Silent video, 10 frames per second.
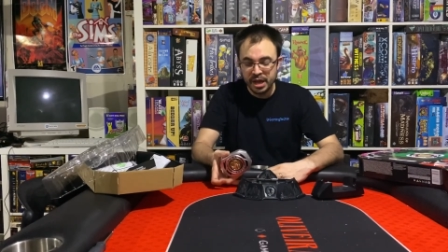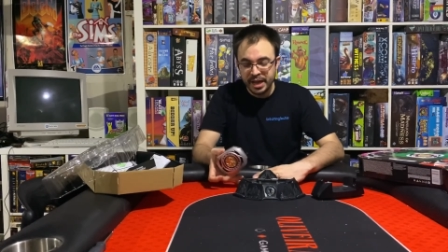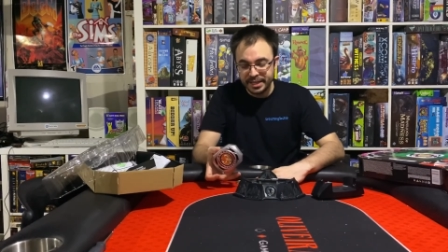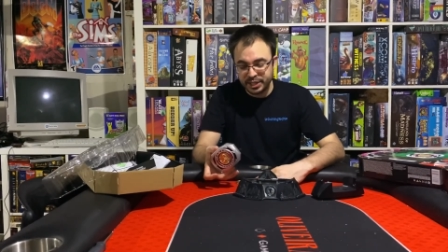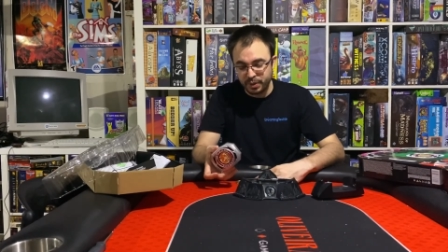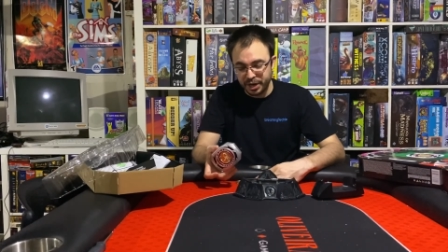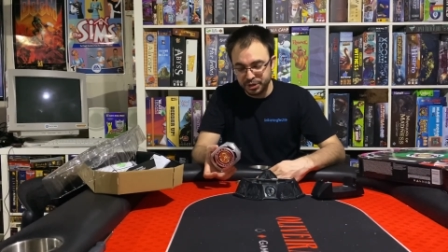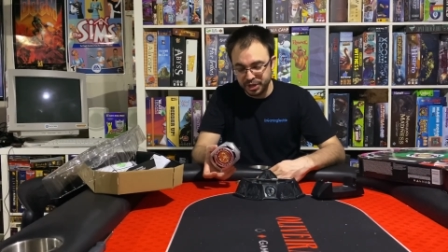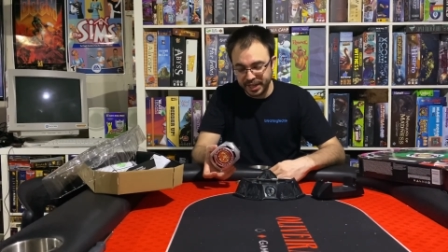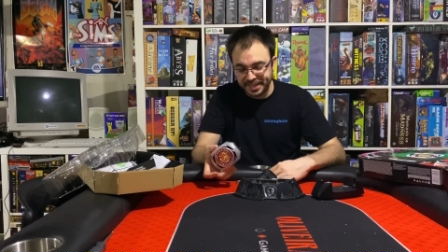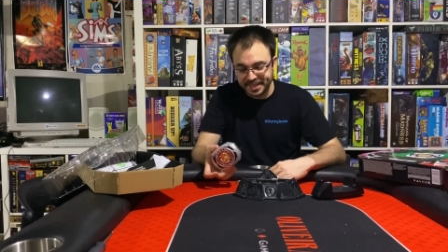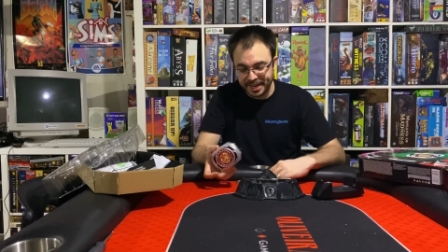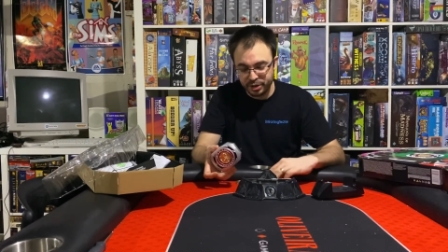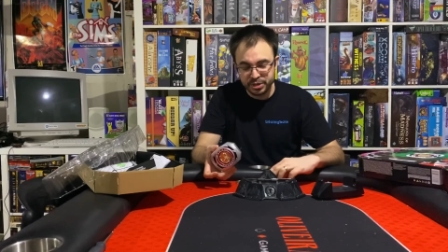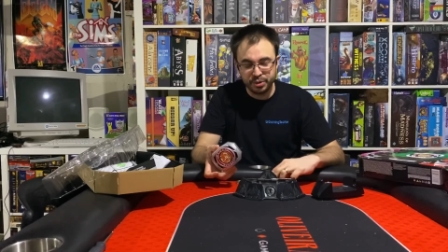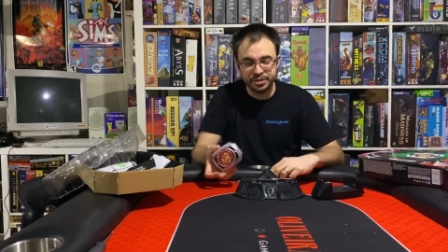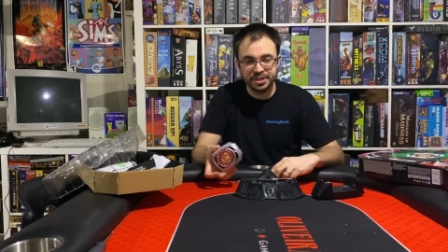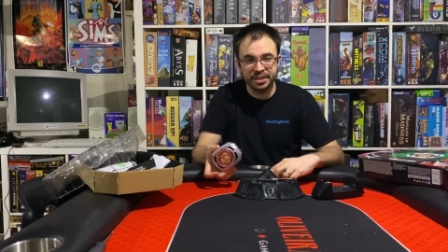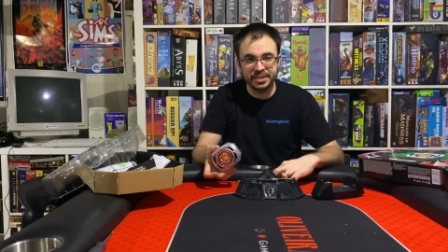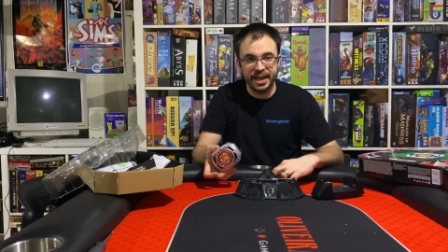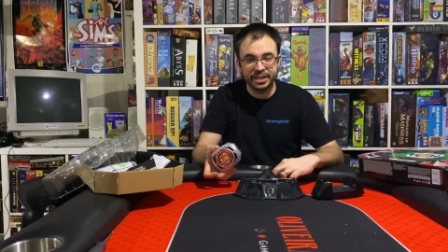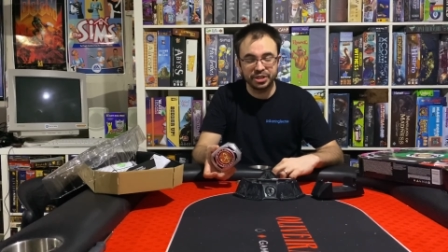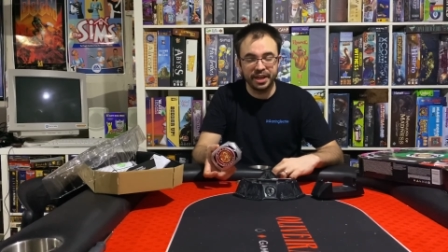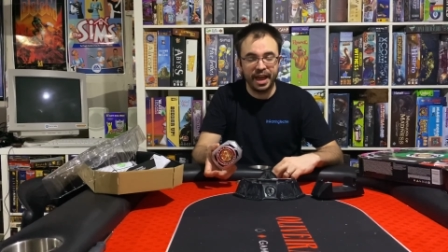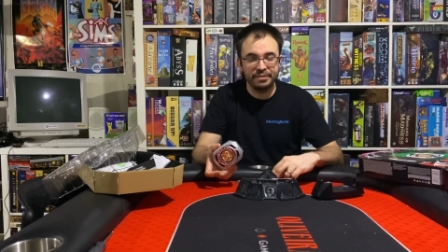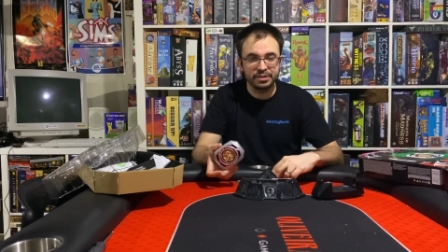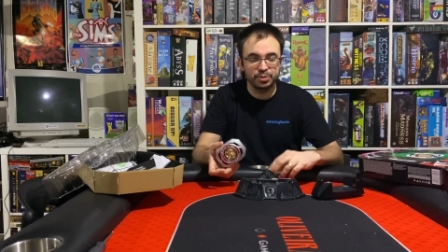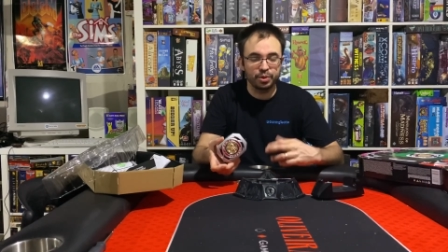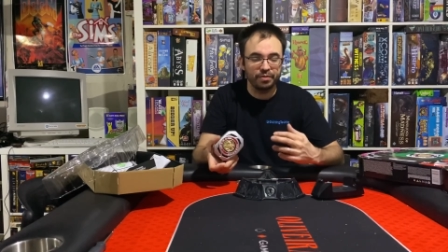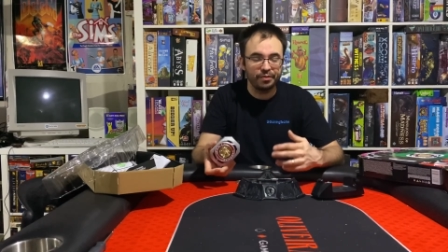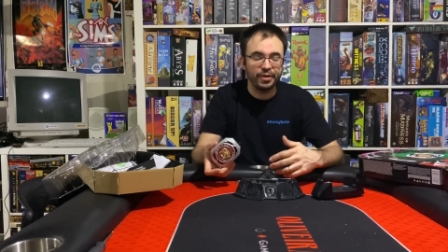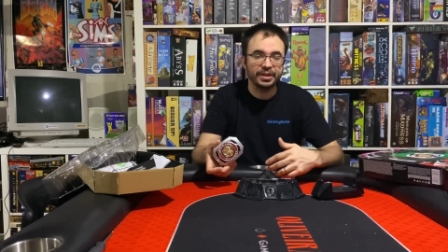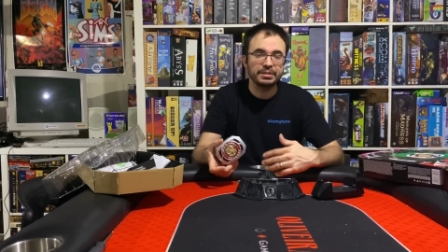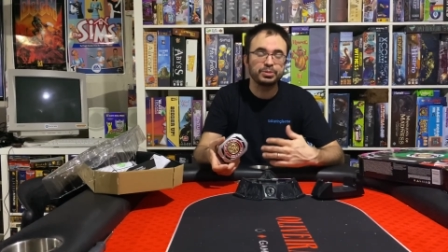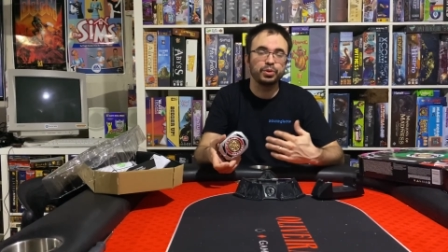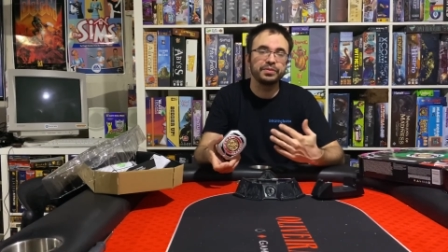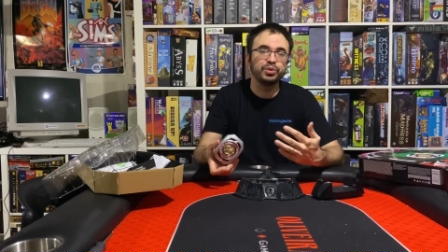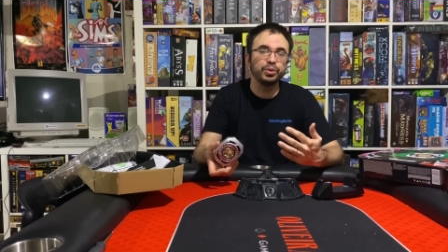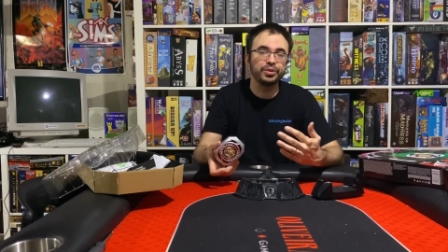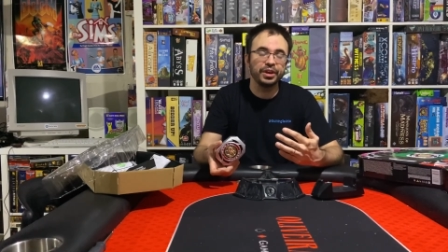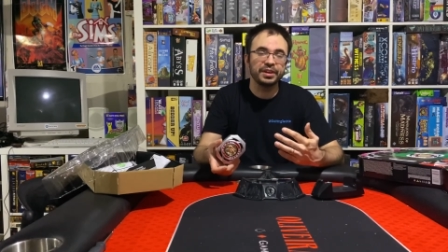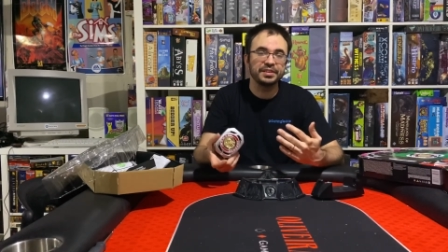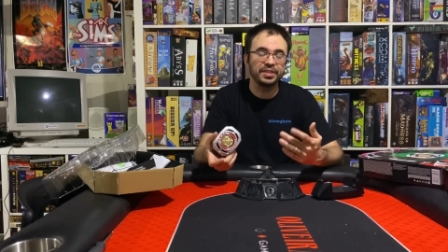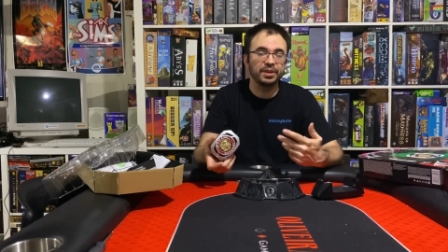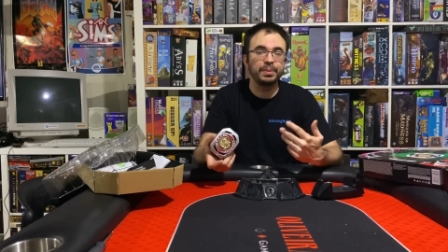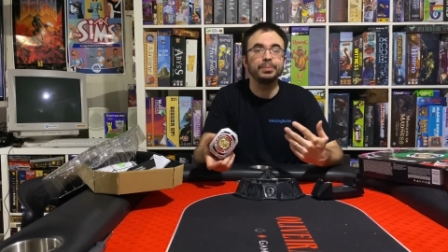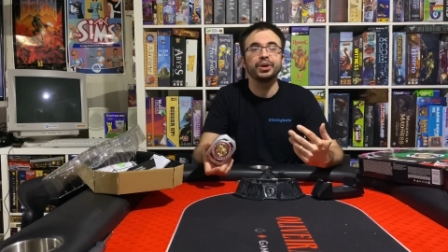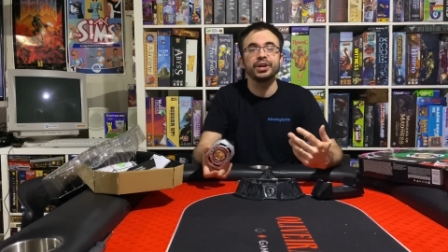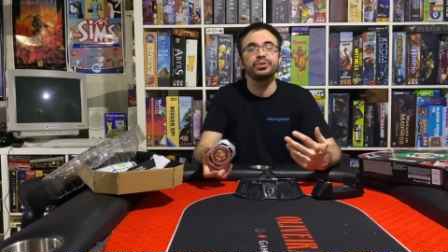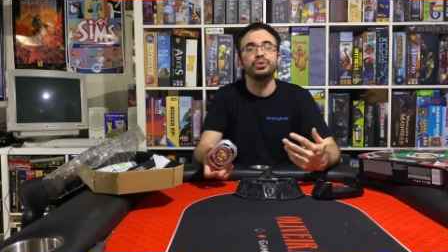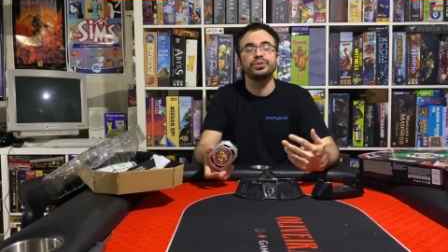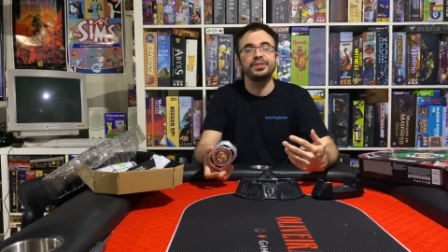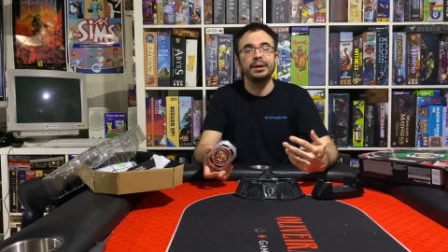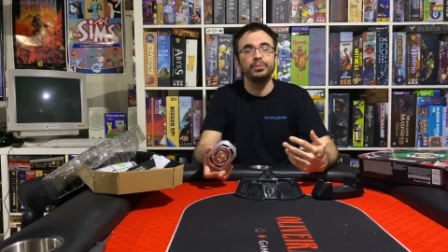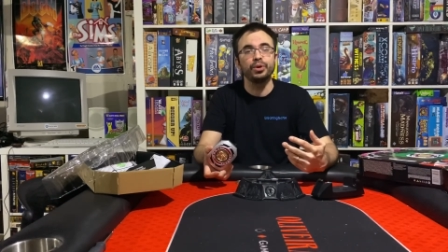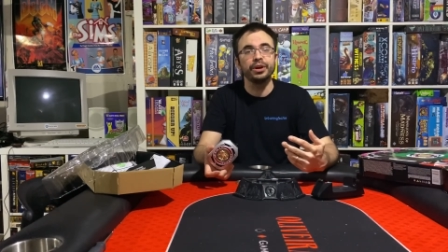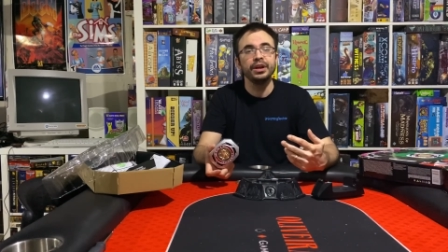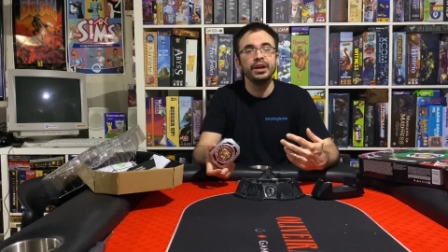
that's why I usually like to gear towards things that actually have some sort of effect, some sort of cool thing, because I think people gear towards that more,